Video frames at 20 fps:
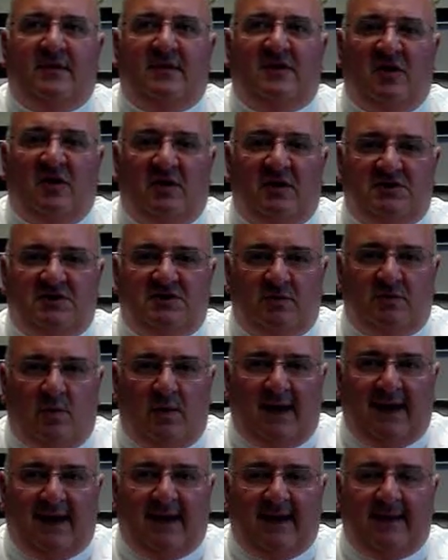diligent
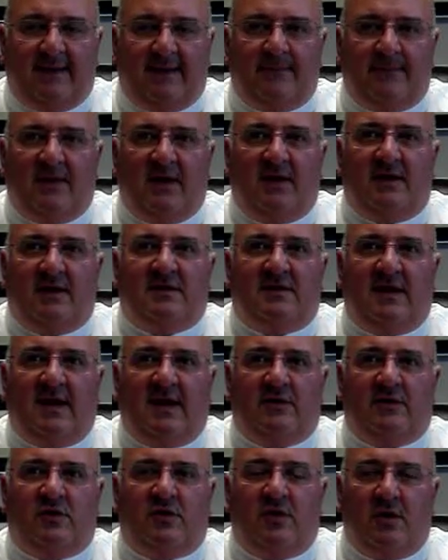way to
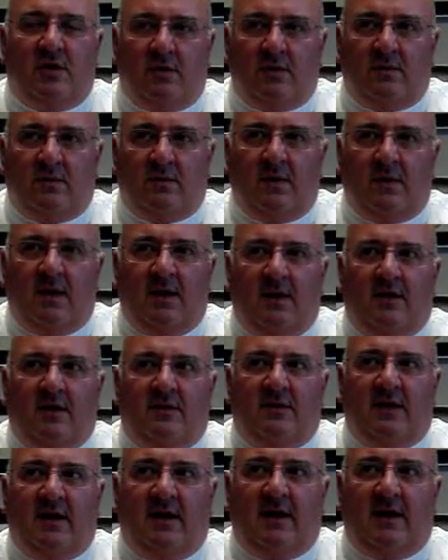get you
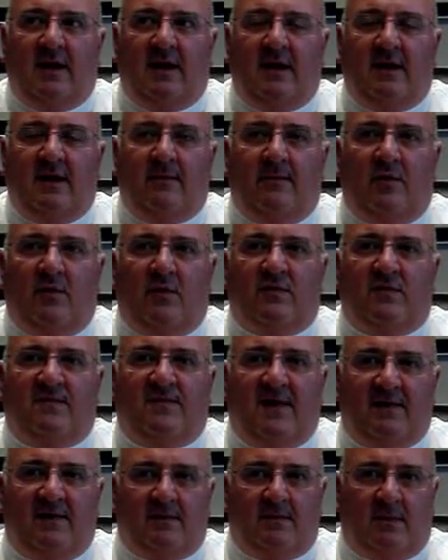the most
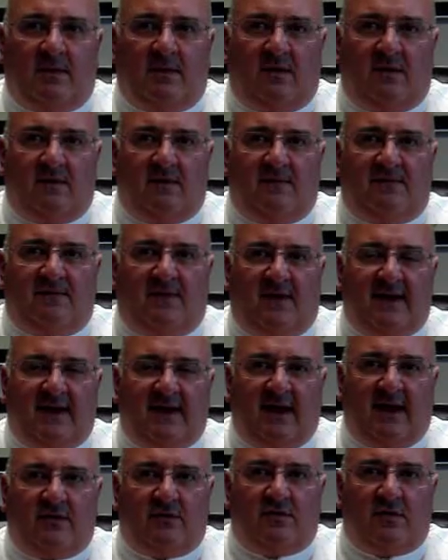favorable
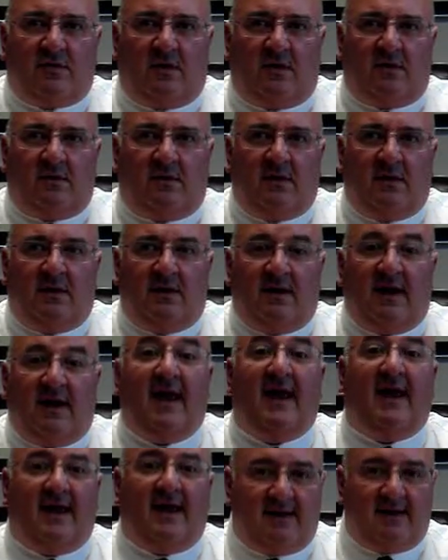financial
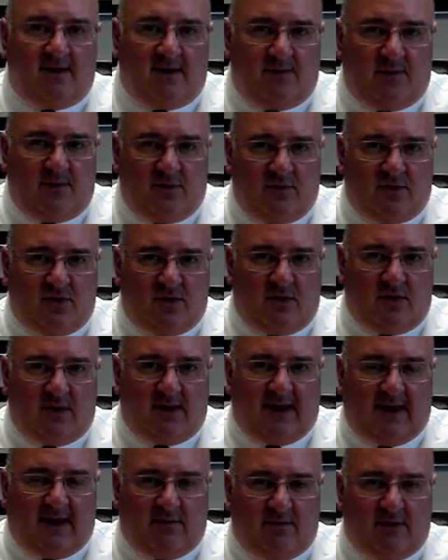and
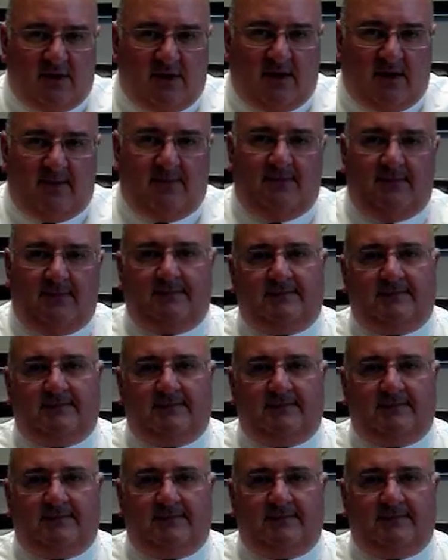emotional outcome.